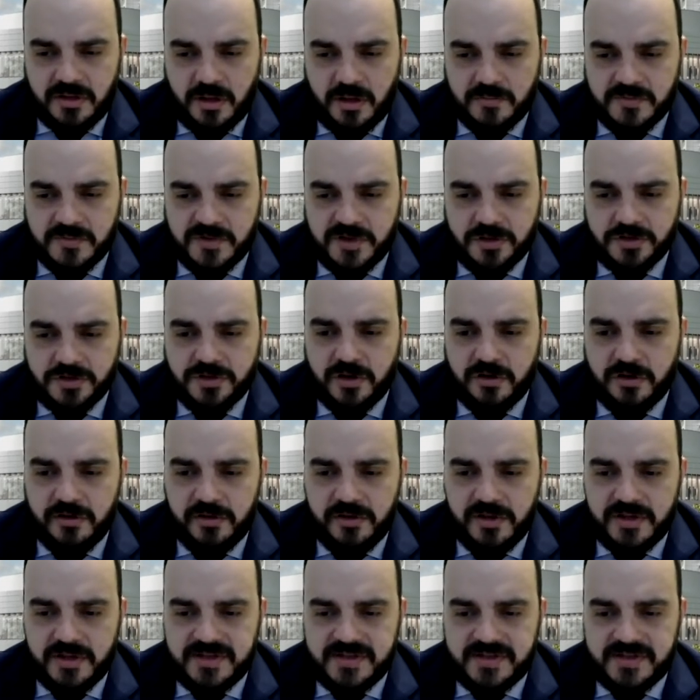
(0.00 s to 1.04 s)
So sorry,
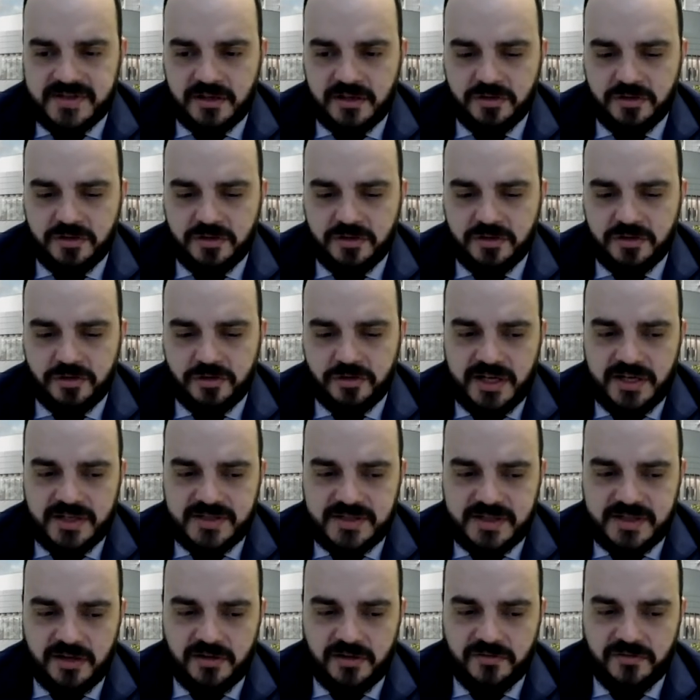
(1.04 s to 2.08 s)
this 2
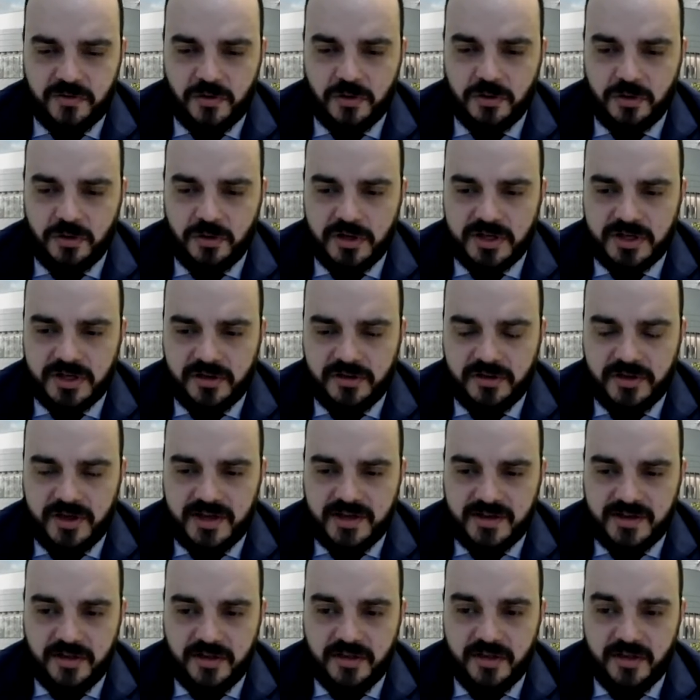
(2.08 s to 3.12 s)
days following
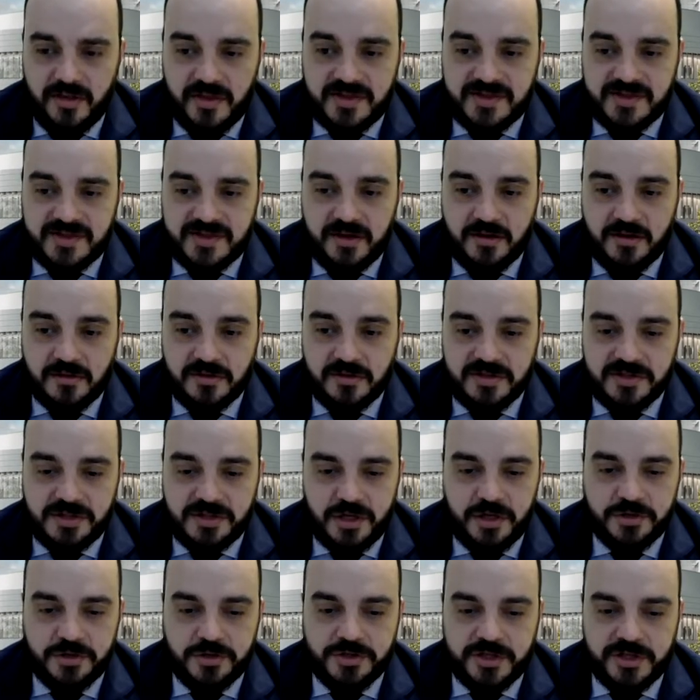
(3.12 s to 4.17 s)
the second
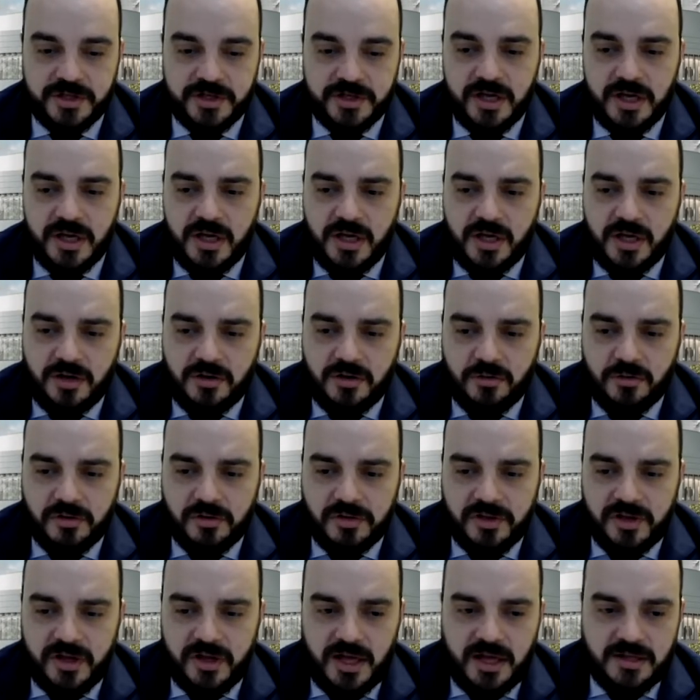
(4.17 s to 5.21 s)
surgery
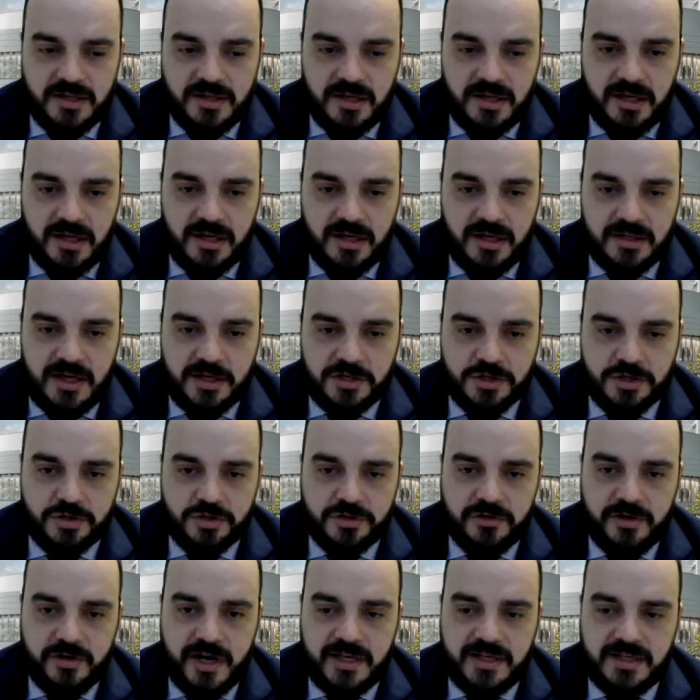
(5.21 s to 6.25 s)
with an
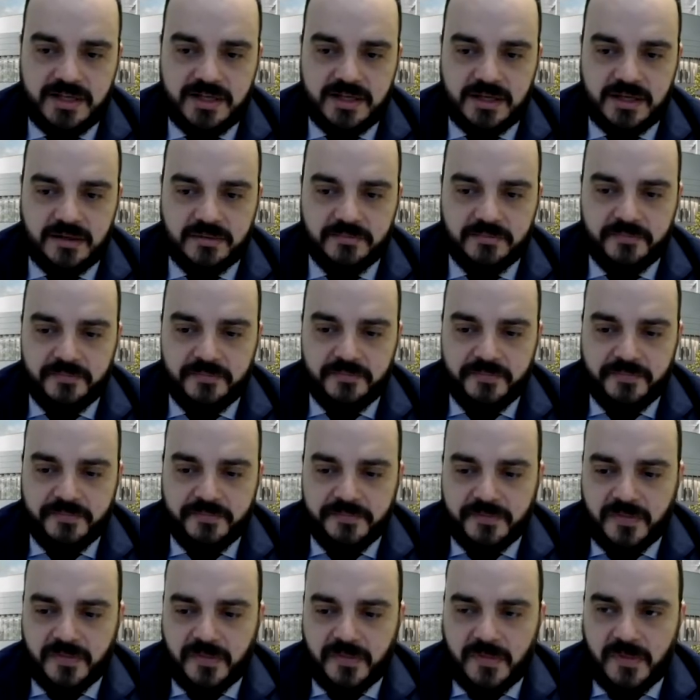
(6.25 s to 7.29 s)
attached retina.
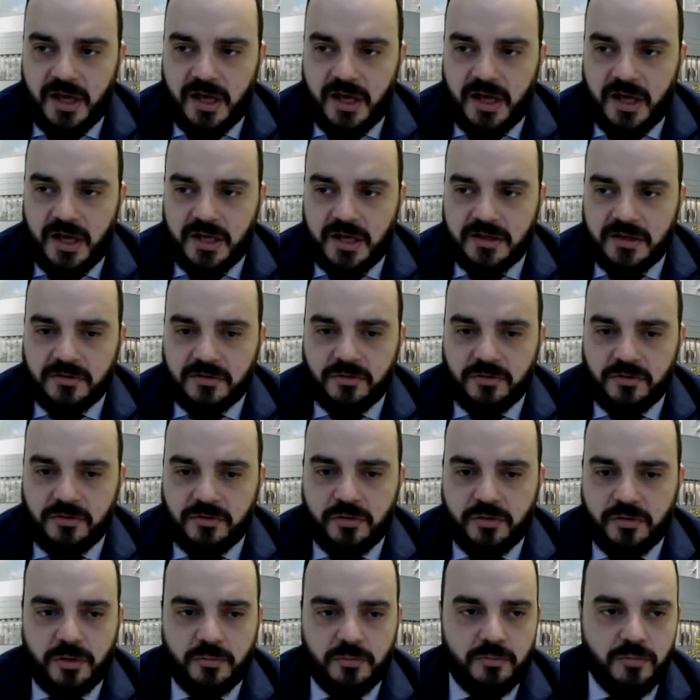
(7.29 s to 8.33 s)
And we will
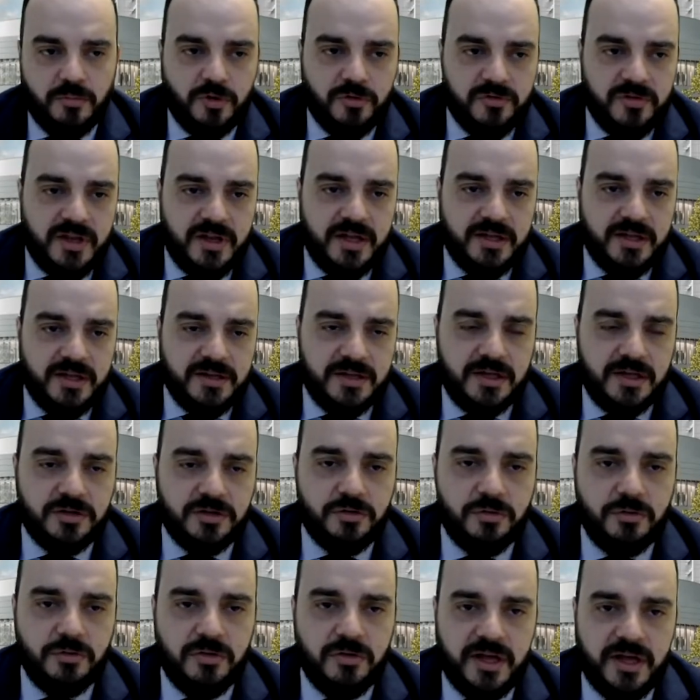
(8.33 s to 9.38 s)
move then
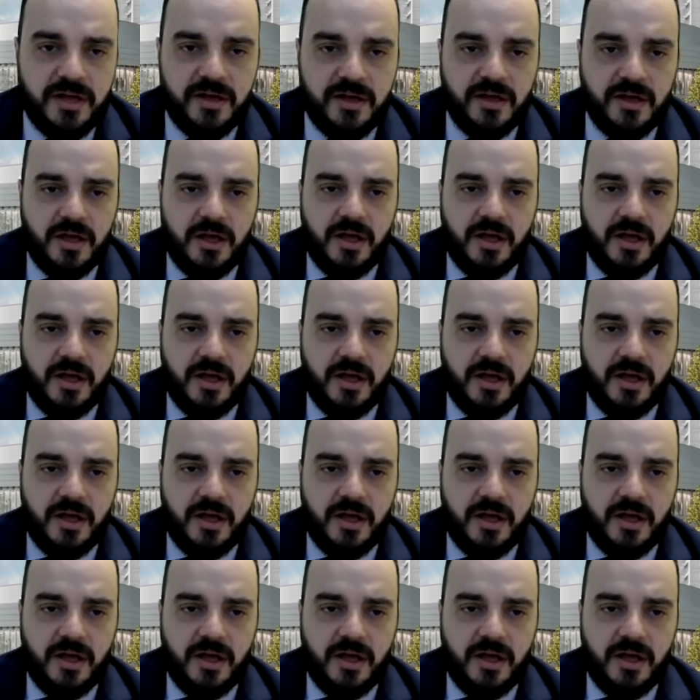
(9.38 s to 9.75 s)
to the